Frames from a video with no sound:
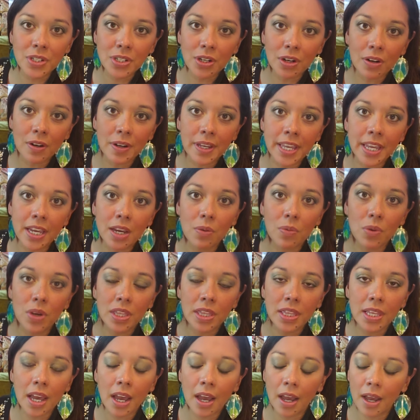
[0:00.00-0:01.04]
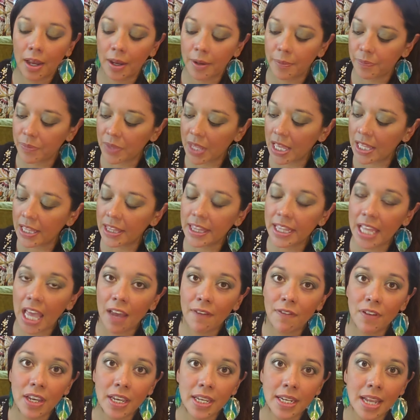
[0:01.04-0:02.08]
starter kit with
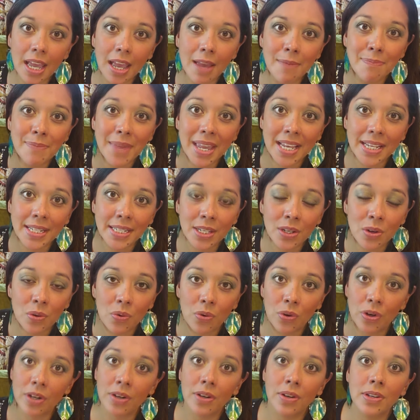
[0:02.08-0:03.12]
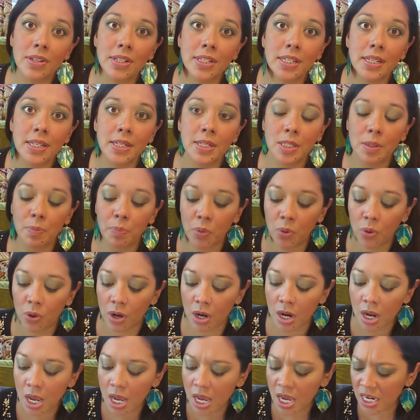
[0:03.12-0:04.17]
11 amazing oils to
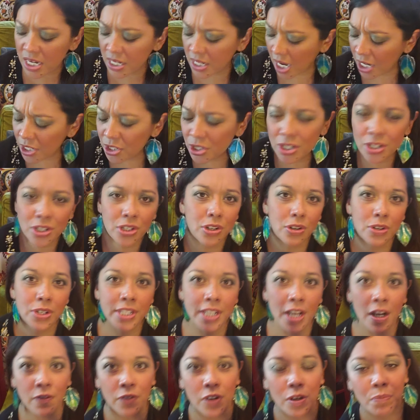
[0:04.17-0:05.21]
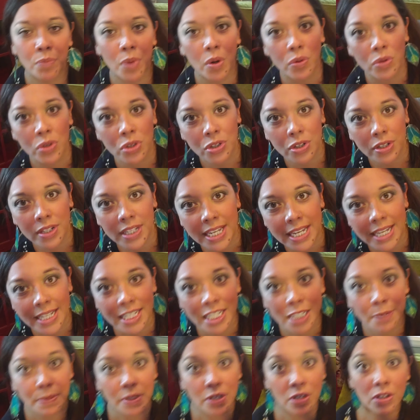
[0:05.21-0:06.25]
support not just yourself emotionally and
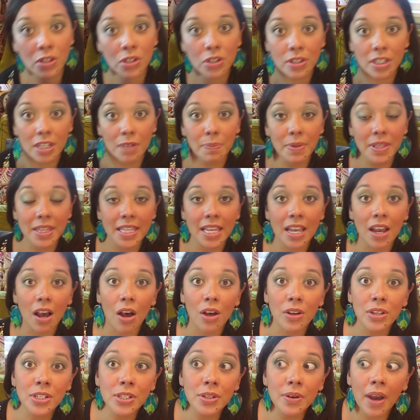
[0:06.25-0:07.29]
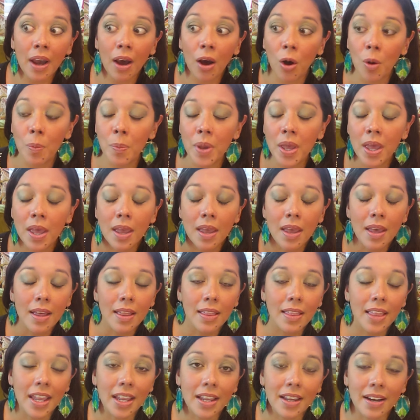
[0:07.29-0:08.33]
spiritually, but they also help
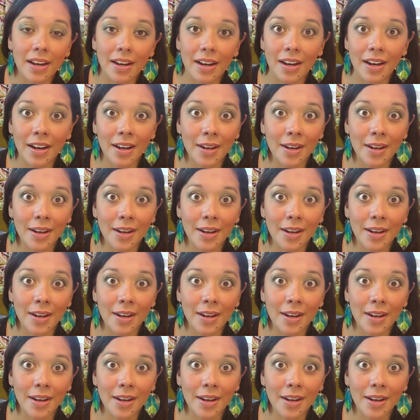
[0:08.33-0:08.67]
like